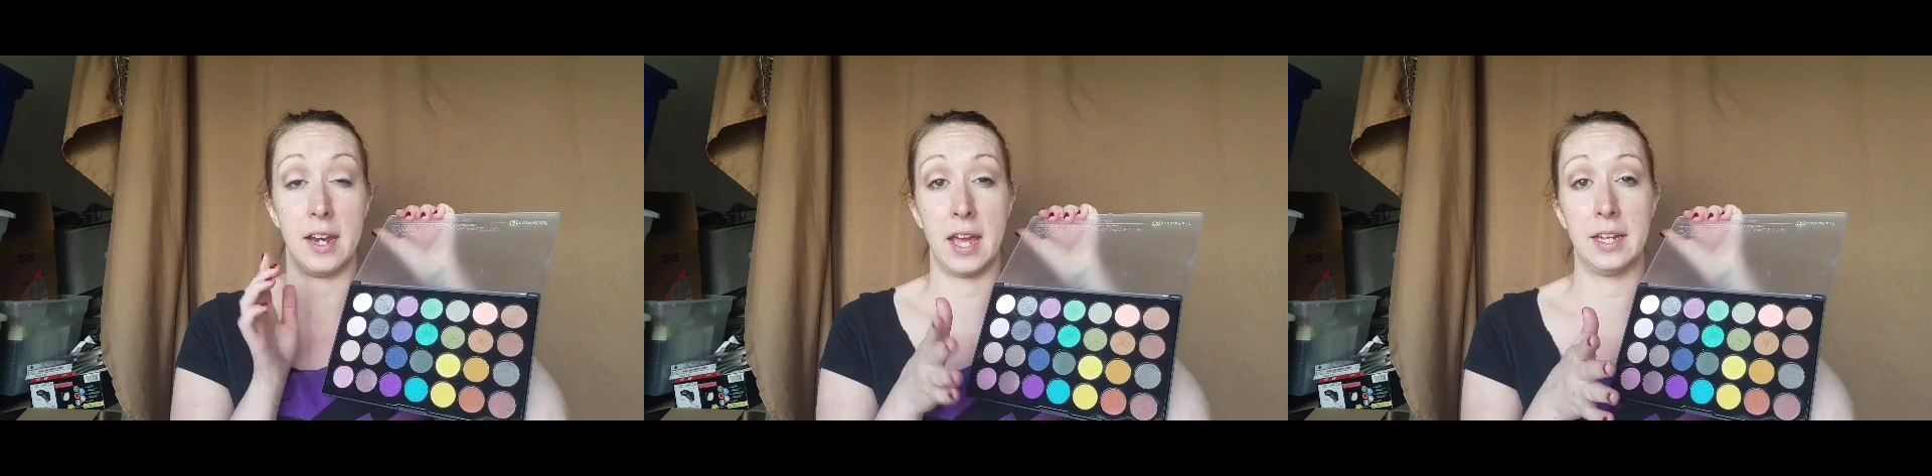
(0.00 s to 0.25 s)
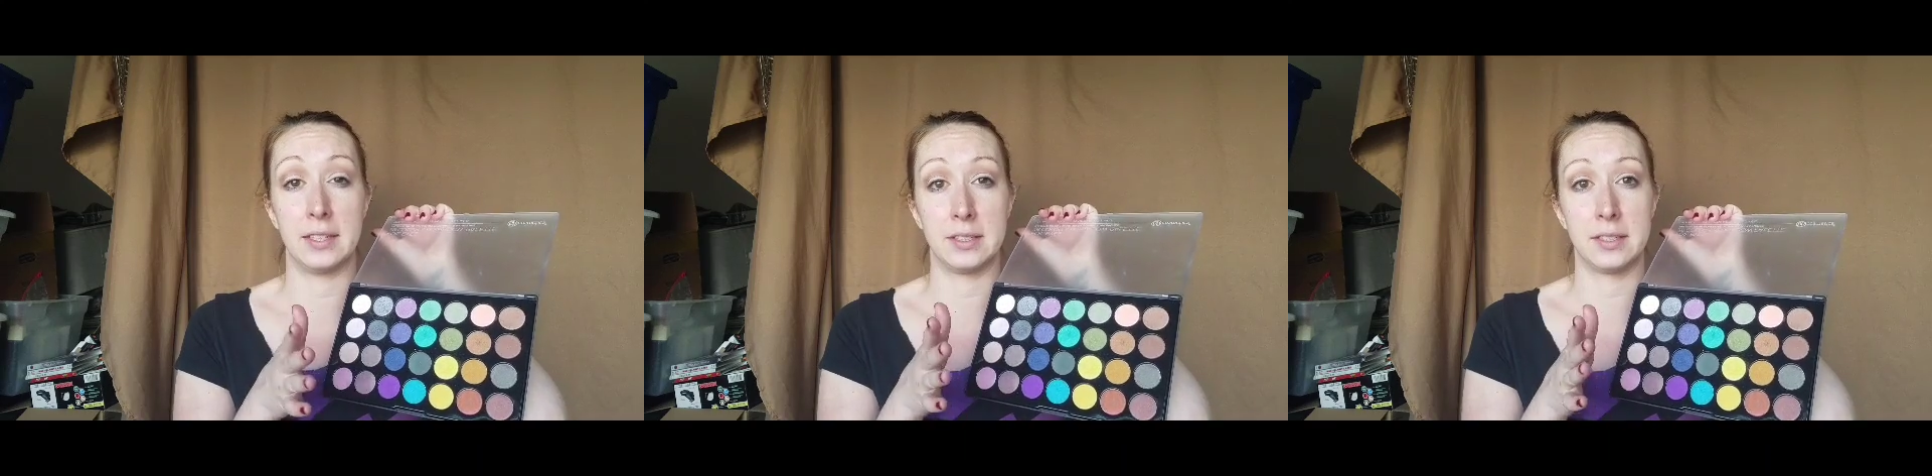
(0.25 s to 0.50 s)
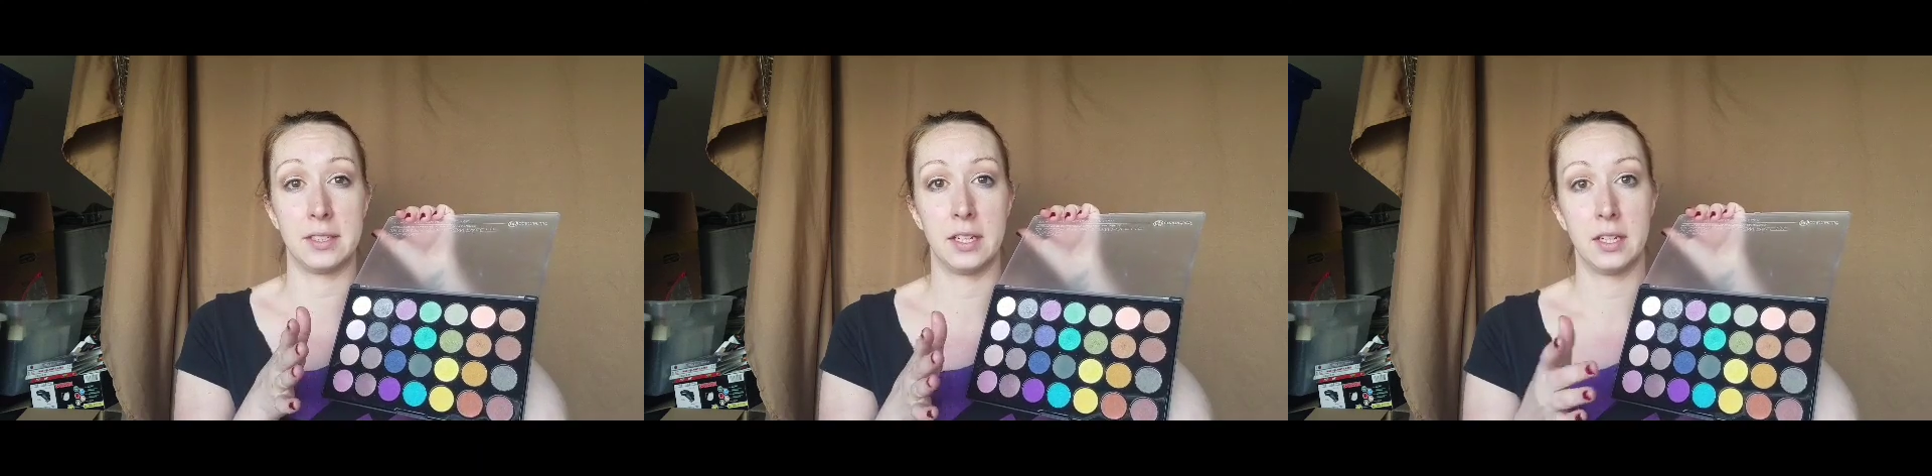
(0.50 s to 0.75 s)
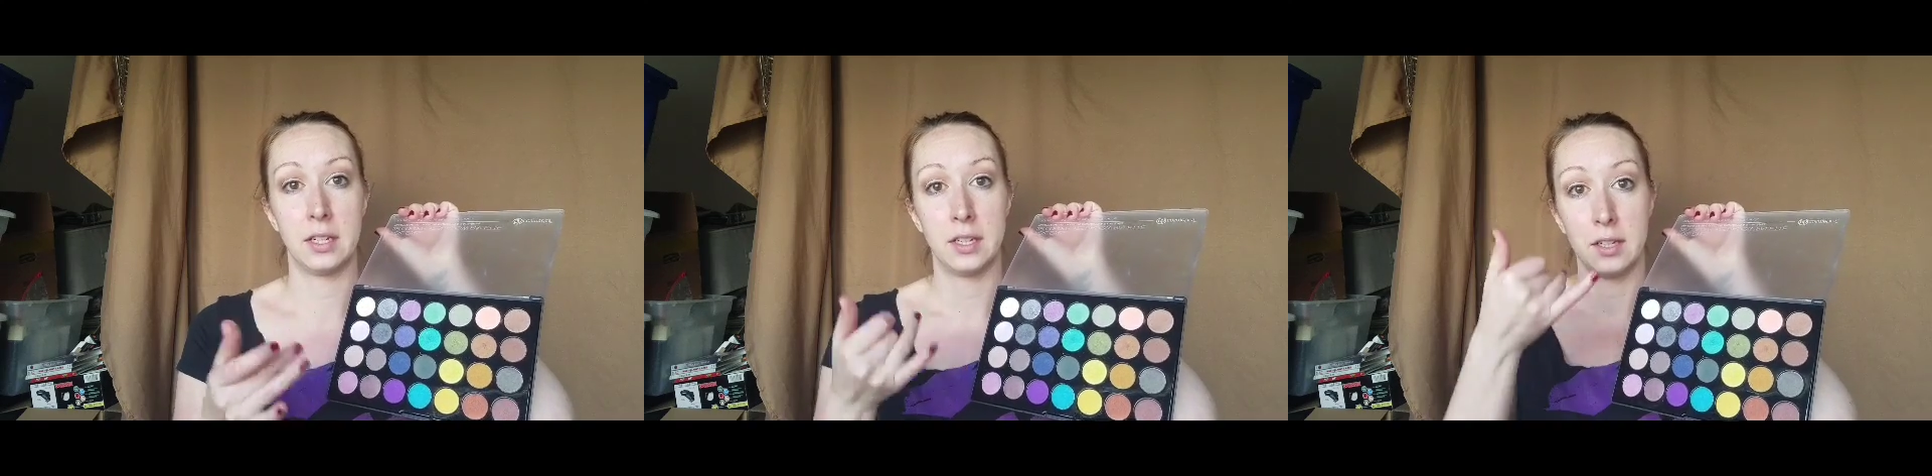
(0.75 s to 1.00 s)
a
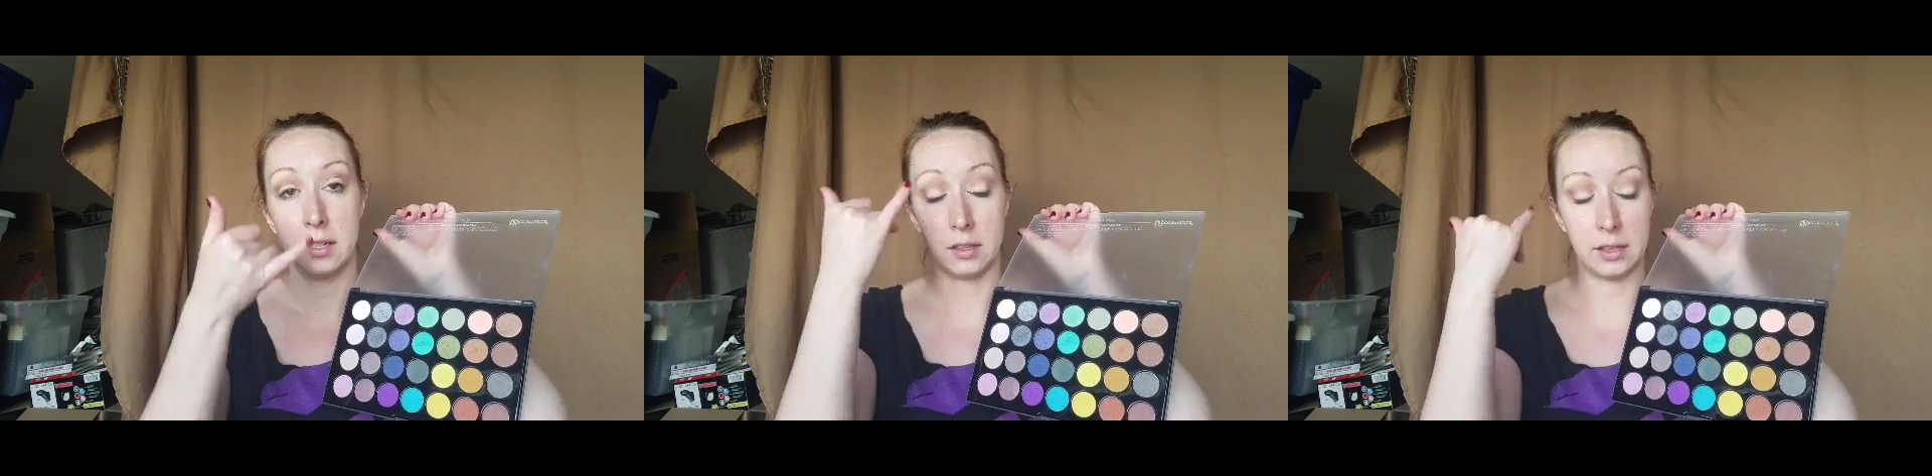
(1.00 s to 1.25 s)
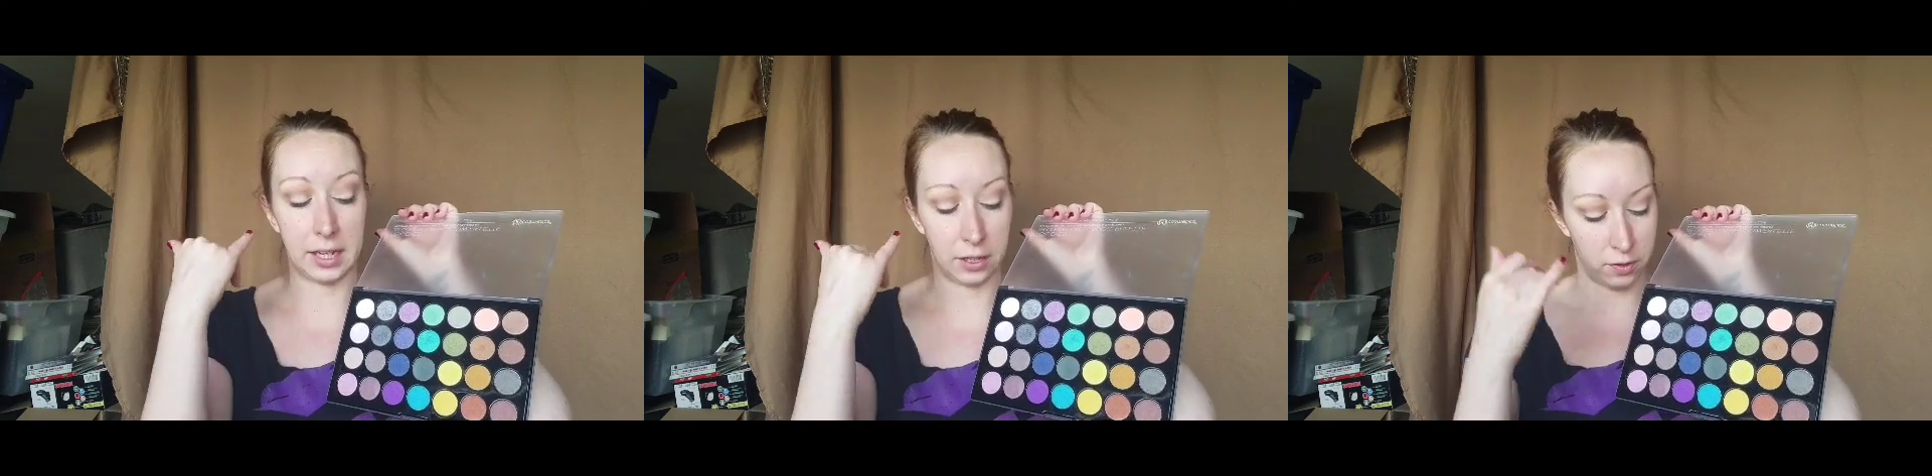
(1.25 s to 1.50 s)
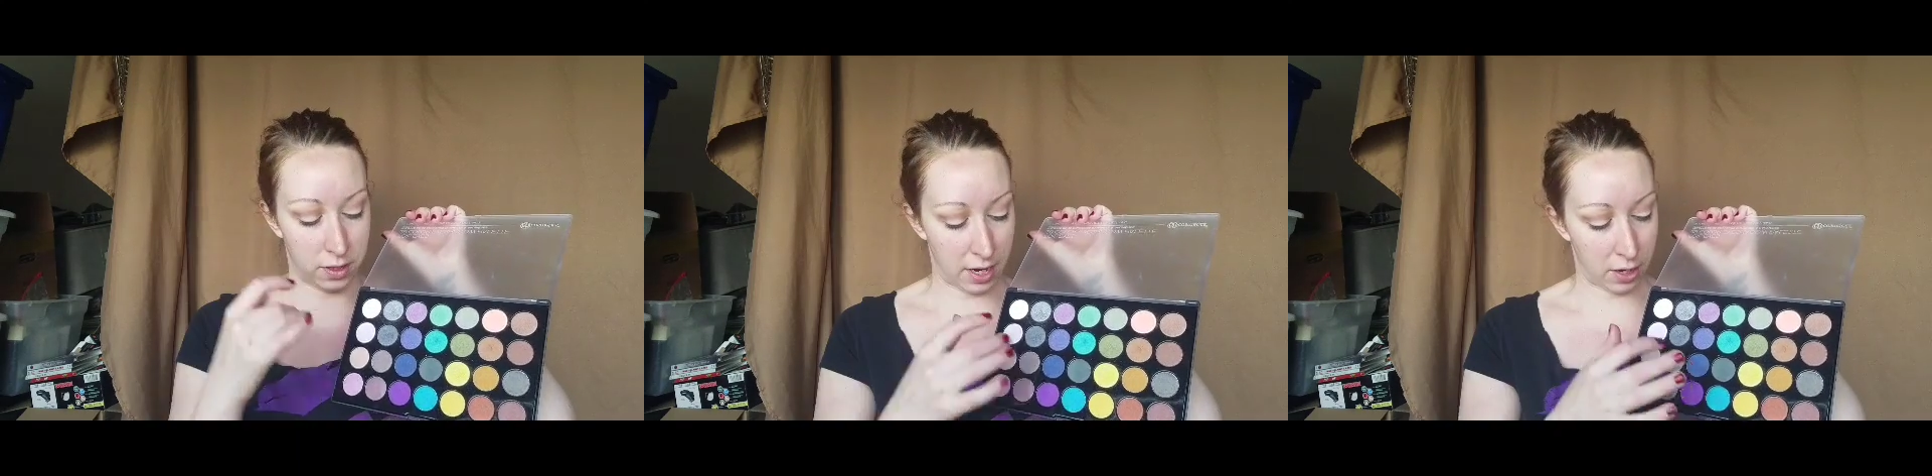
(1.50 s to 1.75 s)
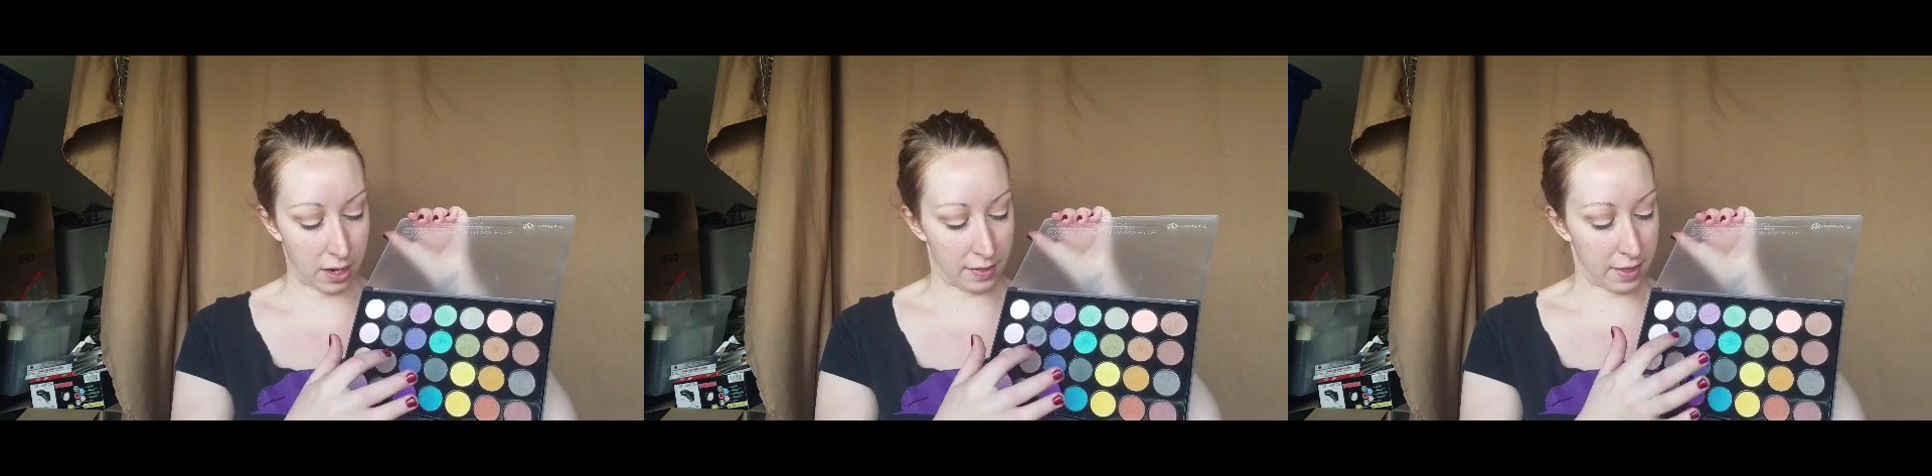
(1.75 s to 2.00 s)
nice
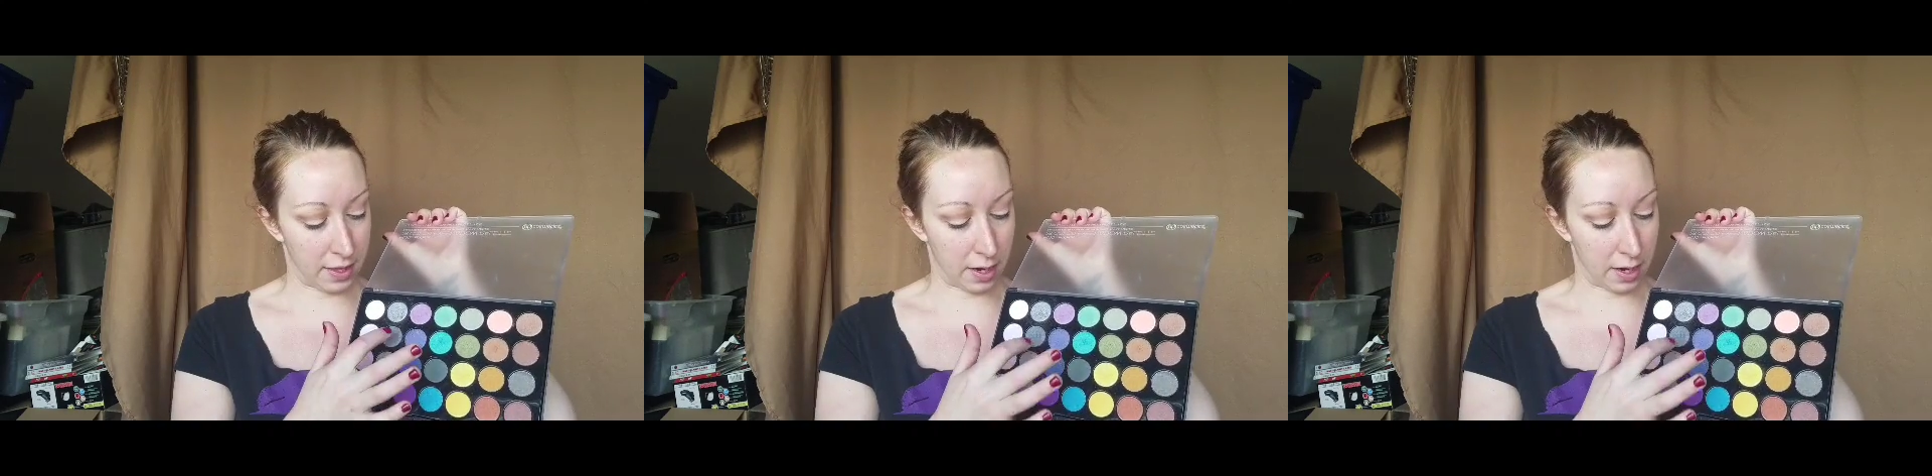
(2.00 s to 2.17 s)
layer there.